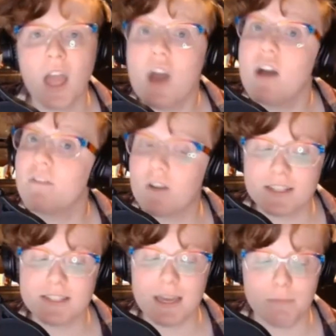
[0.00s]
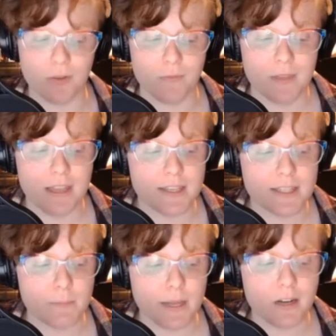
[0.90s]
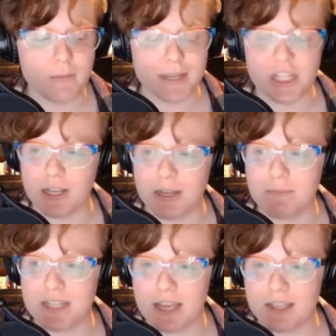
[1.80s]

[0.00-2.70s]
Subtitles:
For example, this pyramid-shaped dice